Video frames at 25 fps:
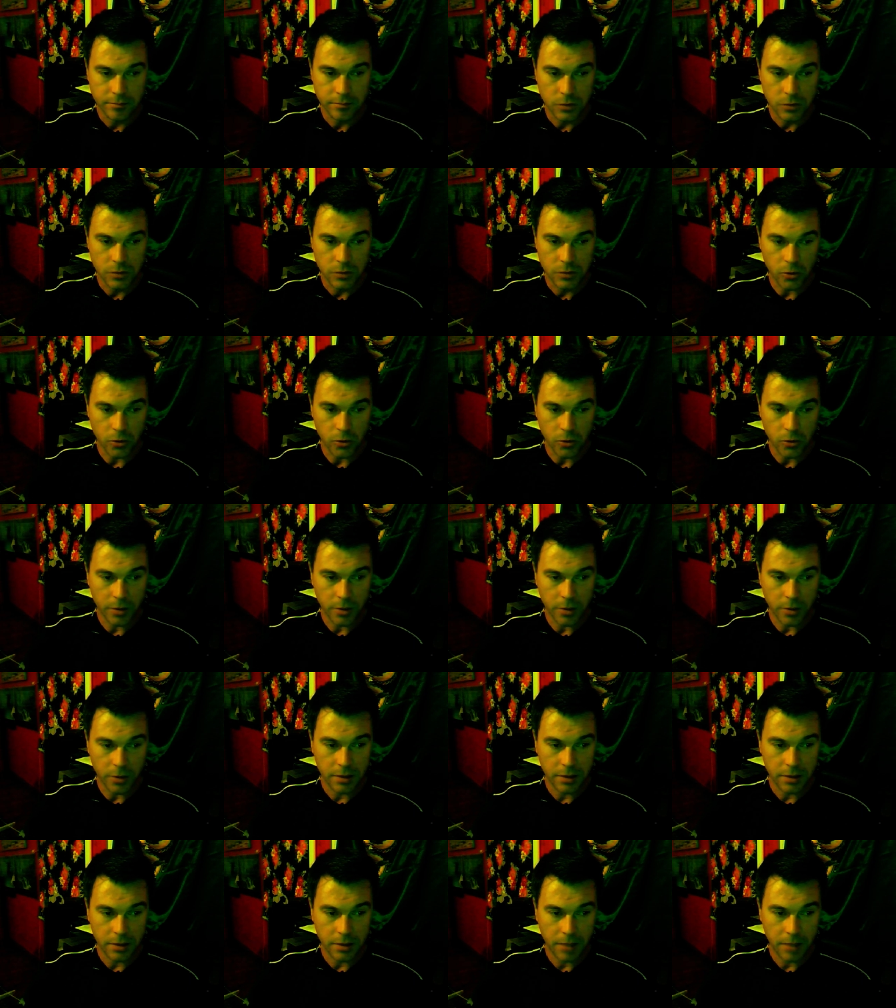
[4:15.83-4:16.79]
Draw
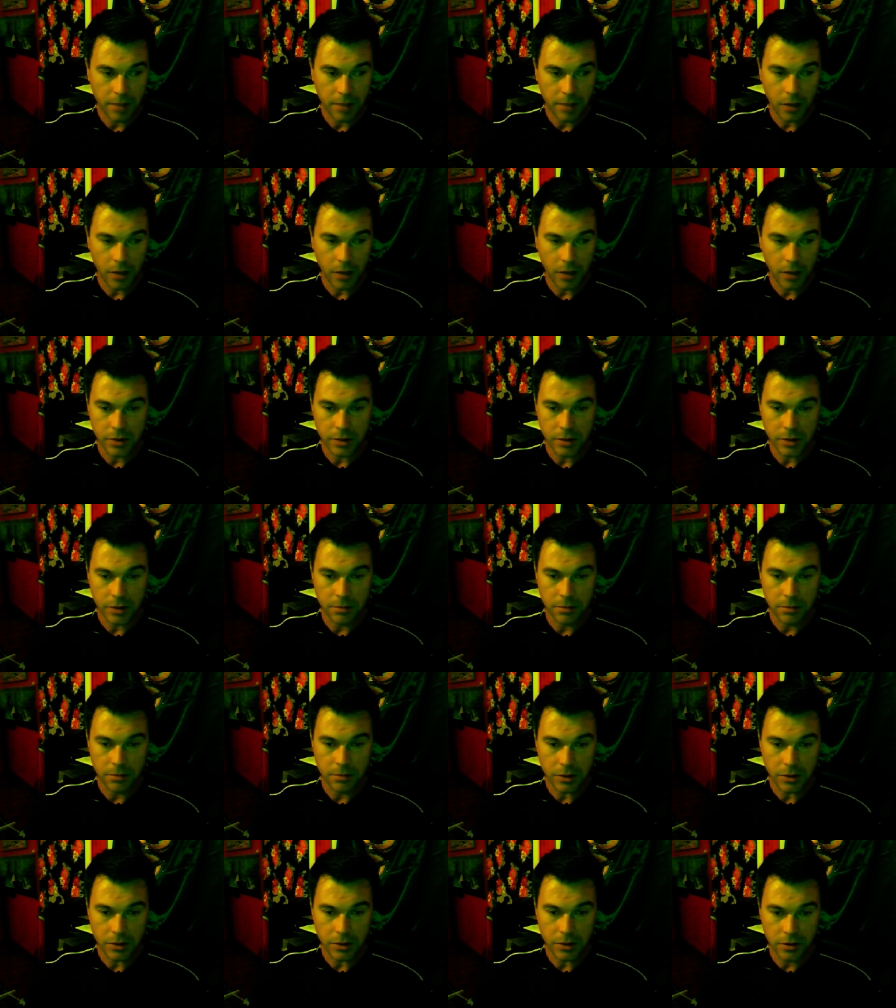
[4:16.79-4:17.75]
me in power to
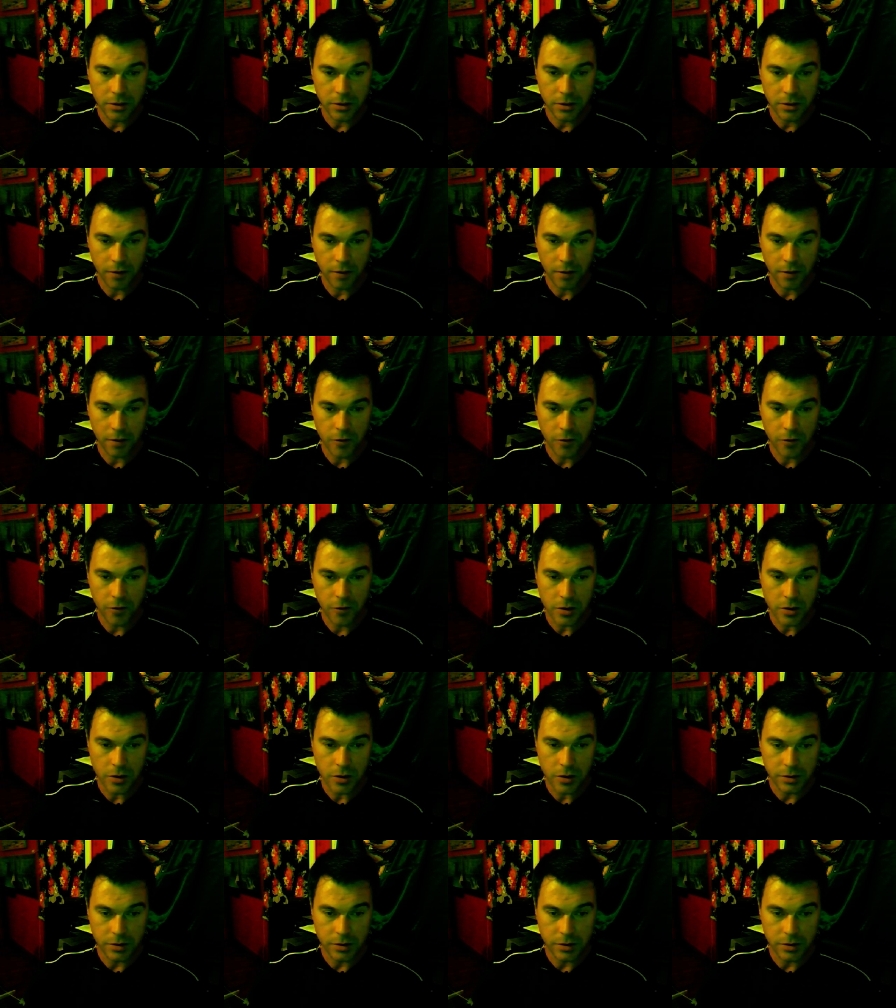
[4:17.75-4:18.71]
melt in thy
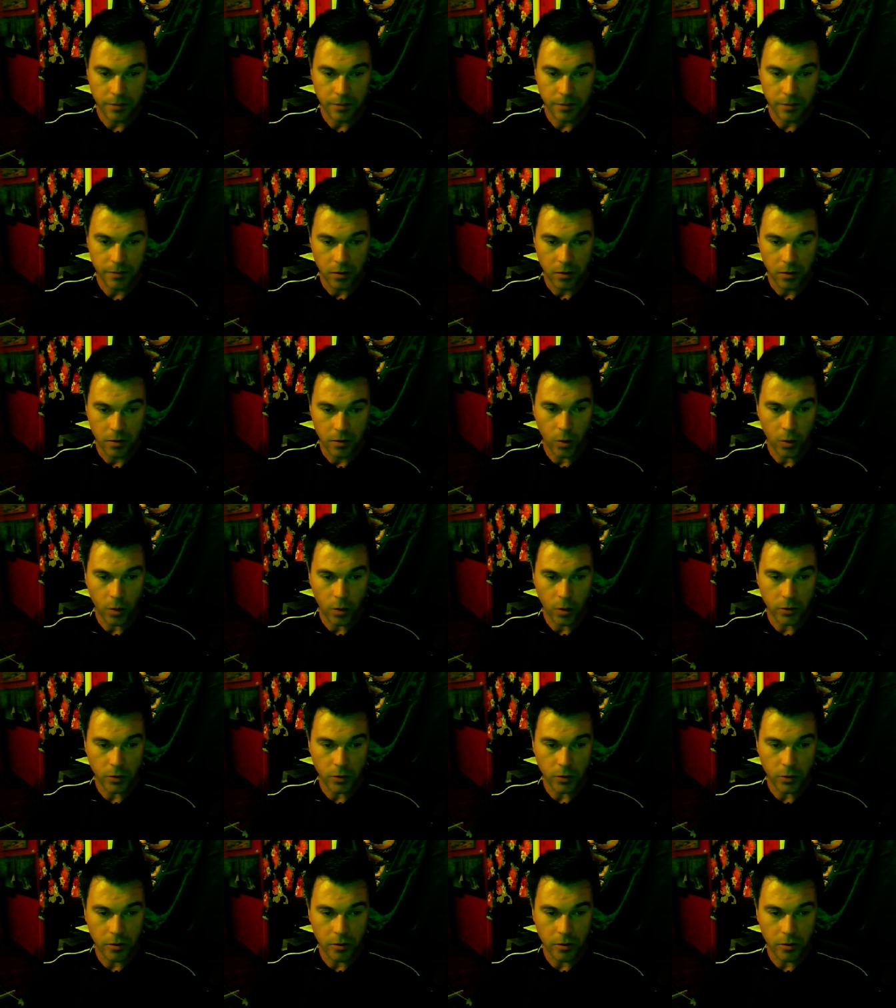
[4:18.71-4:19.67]
furnace, one
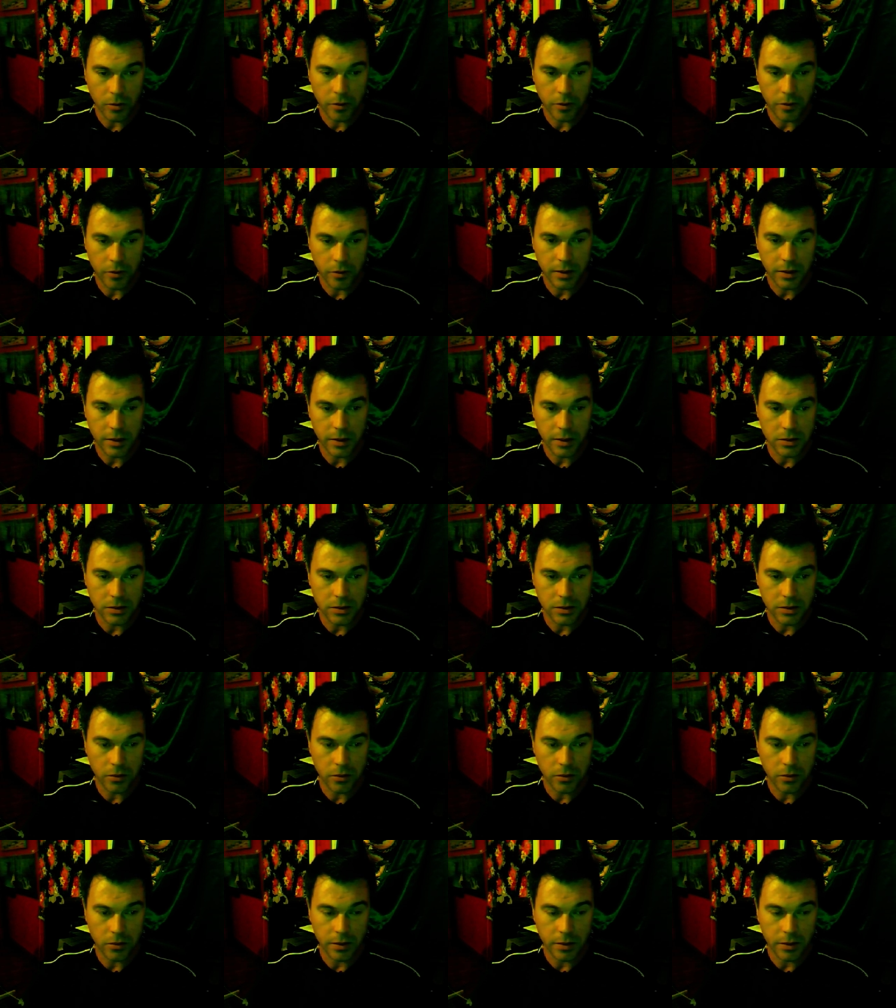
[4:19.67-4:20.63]
with all things and
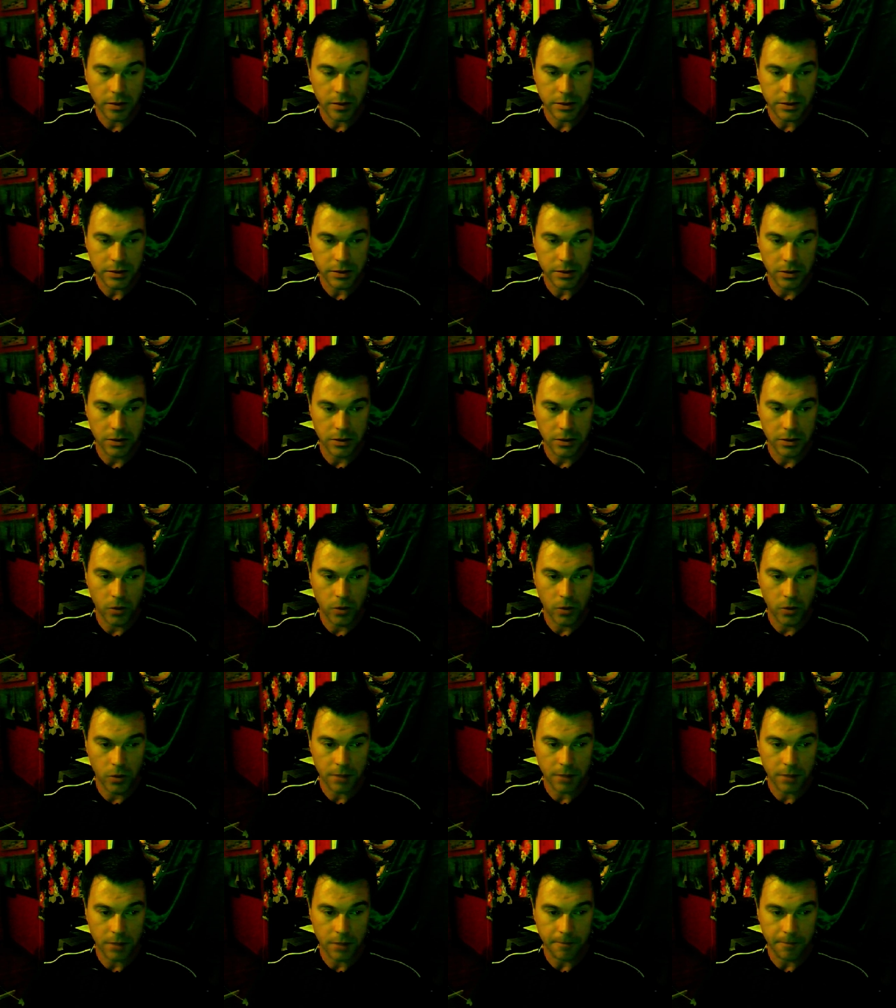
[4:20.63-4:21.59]
all things in the
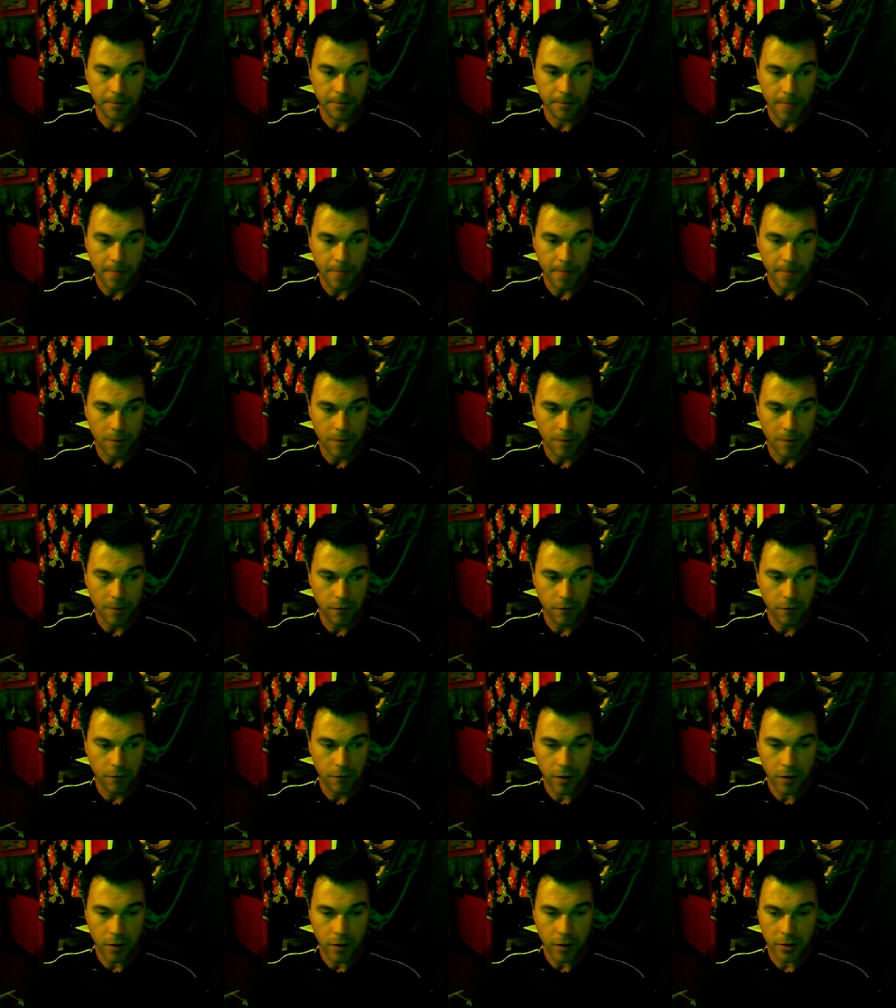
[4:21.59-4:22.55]
one,
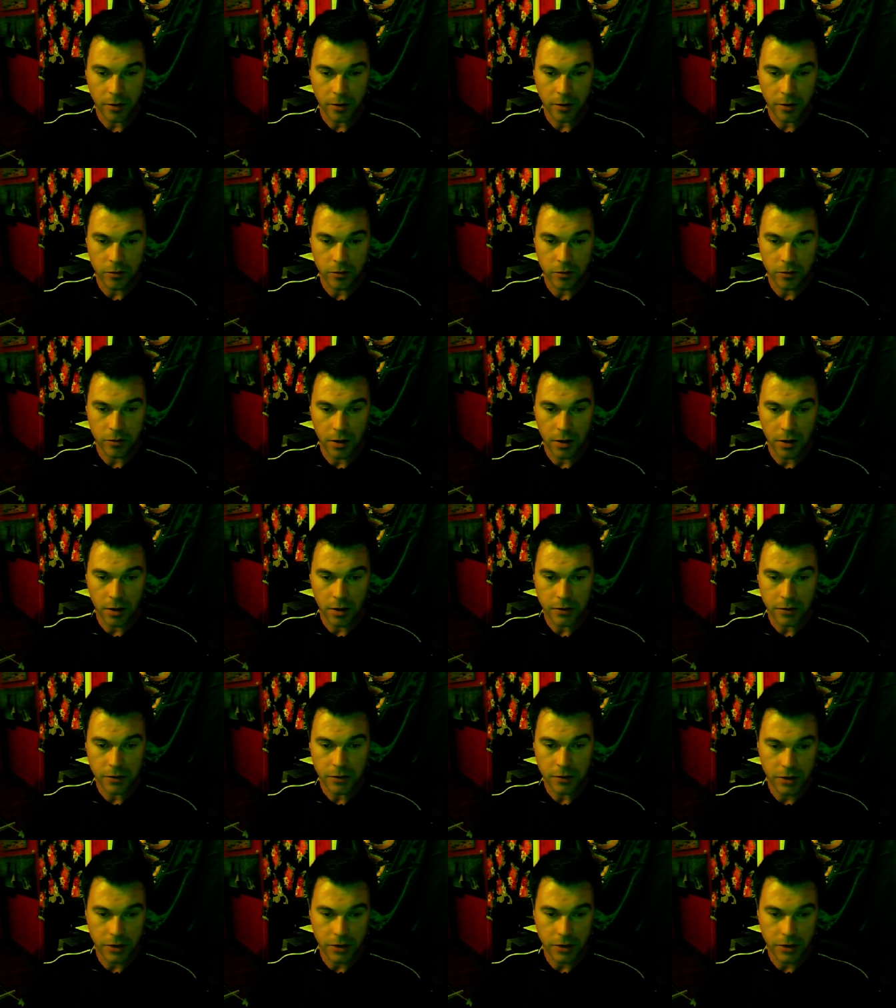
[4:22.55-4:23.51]
fire of the life
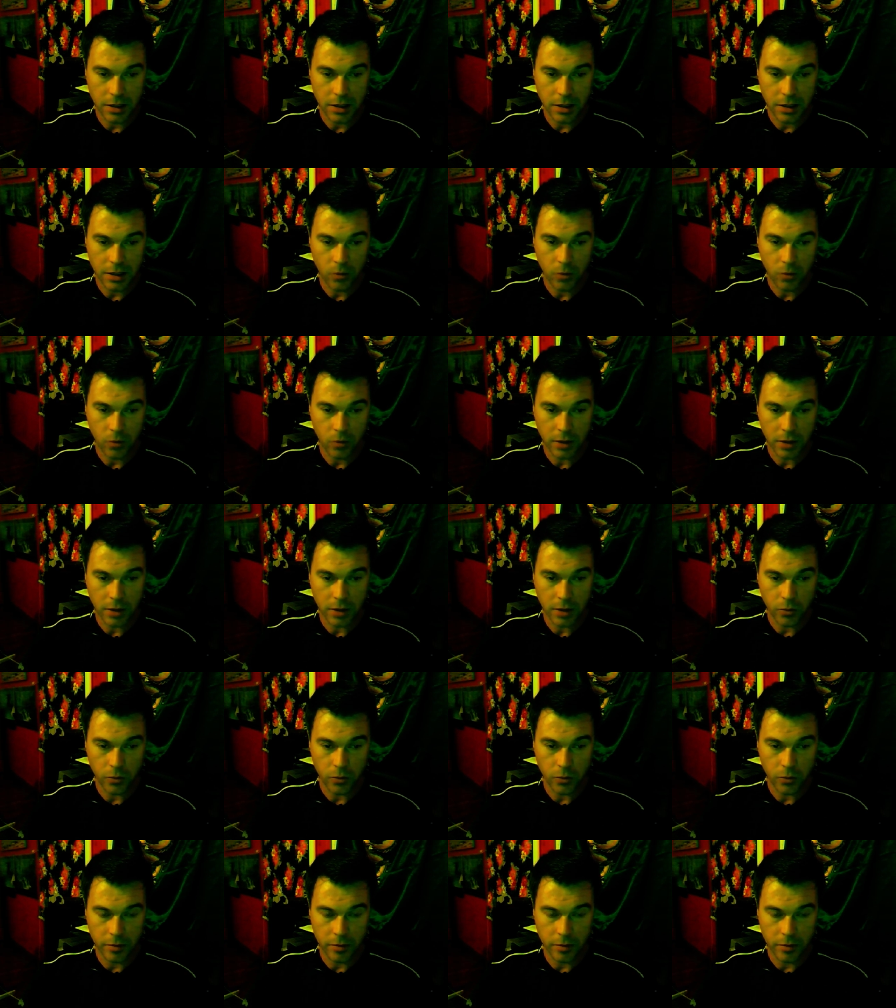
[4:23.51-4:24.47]
strain and one
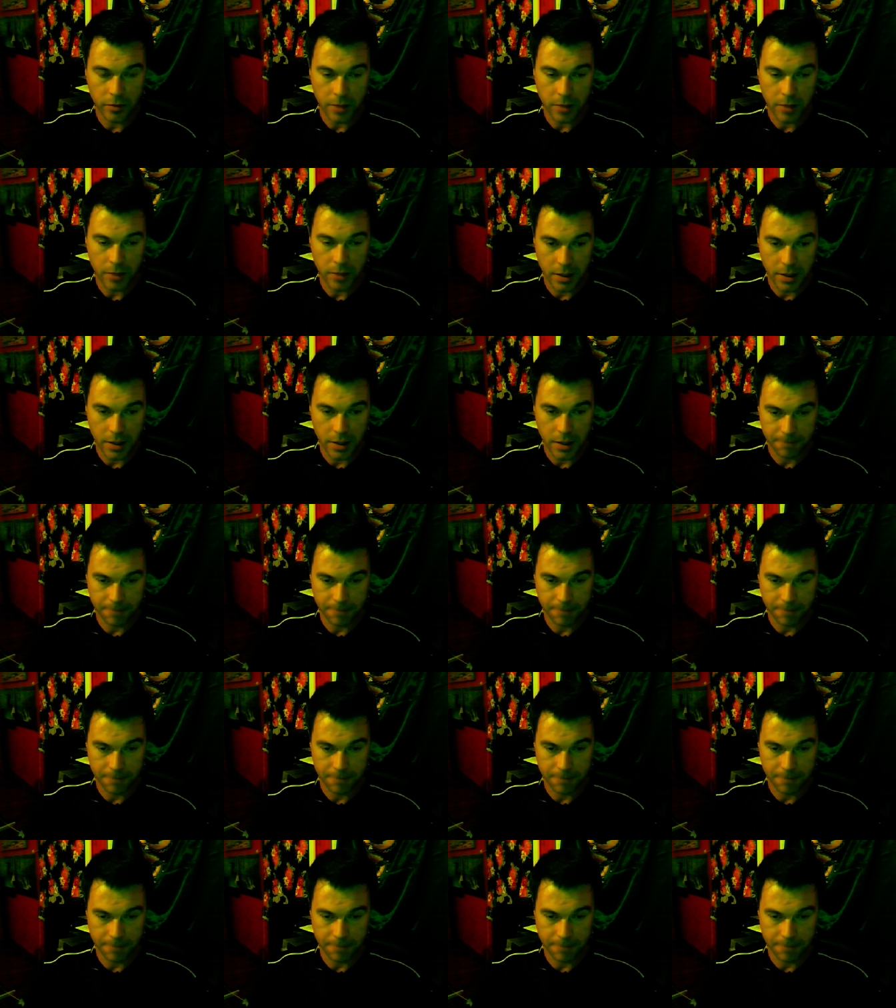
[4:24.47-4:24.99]
with the brain.